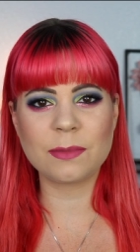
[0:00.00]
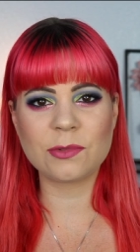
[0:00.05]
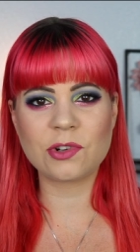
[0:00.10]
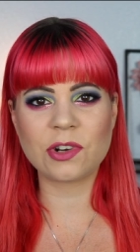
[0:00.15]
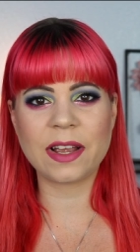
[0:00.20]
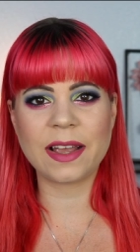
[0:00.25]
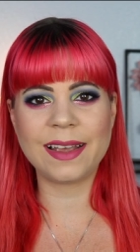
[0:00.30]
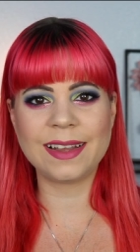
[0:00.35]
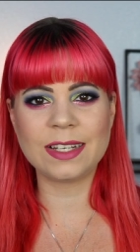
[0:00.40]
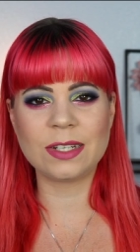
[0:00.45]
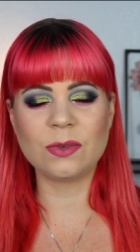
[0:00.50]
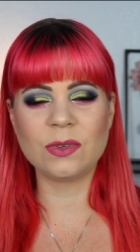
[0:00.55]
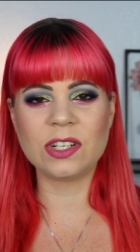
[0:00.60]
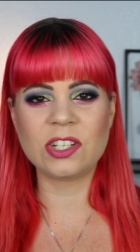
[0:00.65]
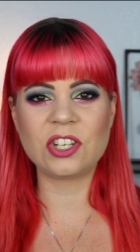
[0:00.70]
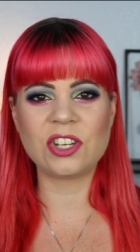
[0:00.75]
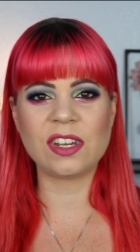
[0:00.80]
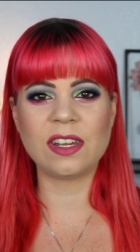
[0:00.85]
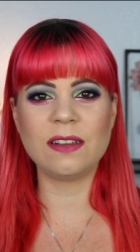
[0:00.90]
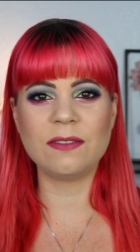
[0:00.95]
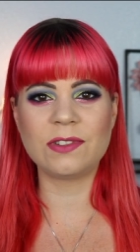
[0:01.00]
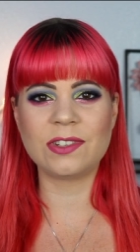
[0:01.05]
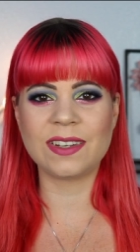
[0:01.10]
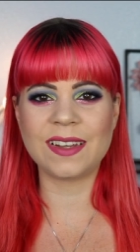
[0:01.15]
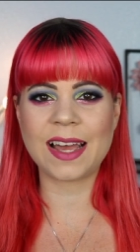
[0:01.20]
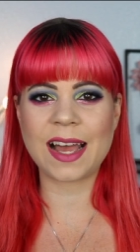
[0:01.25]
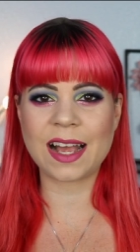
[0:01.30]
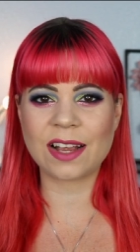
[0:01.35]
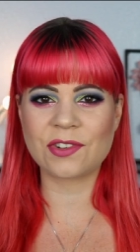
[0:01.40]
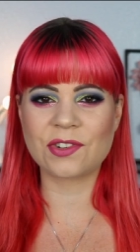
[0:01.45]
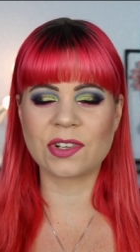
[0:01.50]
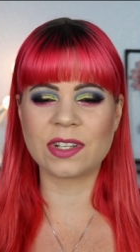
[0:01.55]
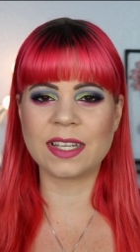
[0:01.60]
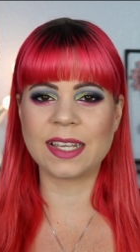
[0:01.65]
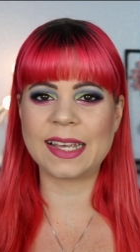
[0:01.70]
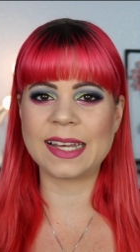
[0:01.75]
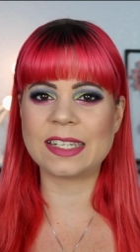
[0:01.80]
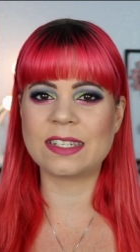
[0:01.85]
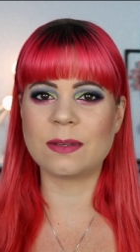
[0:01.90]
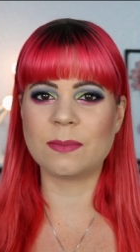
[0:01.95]
I'm trying to achieve to
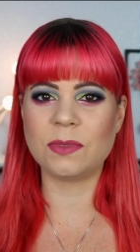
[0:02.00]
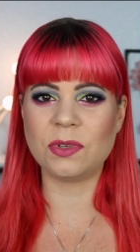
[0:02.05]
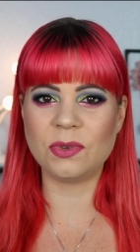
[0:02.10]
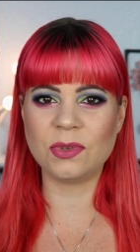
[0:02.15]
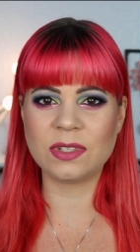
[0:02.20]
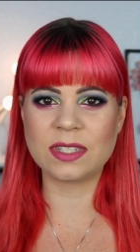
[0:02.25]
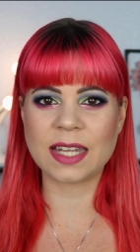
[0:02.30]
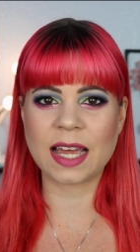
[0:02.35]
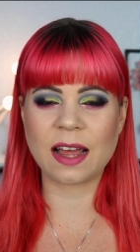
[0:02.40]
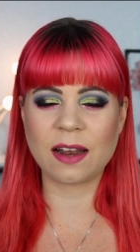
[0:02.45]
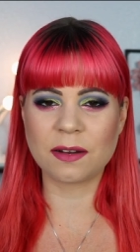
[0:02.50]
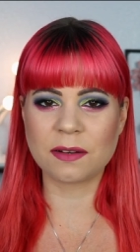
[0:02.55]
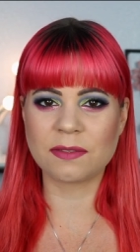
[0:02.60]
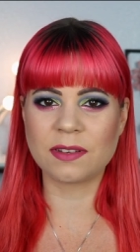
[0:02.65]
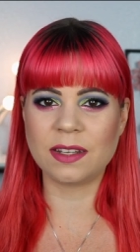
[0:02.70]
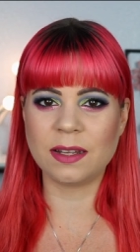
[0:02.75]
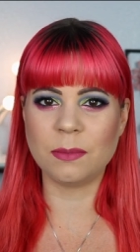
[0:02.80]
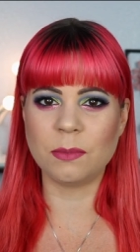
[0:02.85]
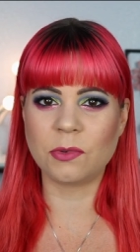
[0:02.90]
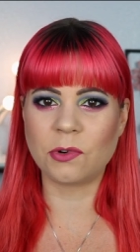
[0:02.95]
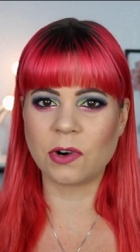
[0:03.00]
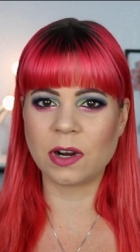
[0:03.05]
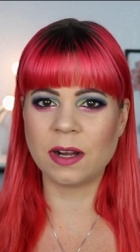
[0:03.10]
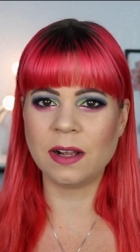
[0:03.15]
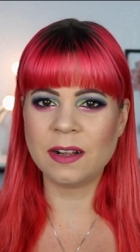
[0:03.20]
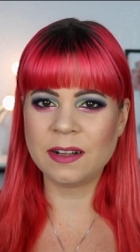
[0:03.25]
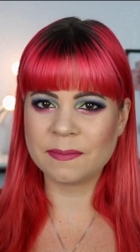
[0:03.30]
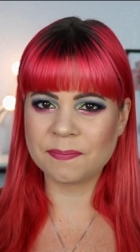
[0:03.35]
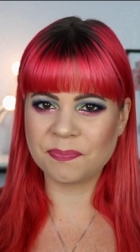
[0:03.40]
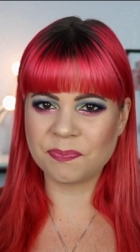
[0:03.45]
actually get some use out of the more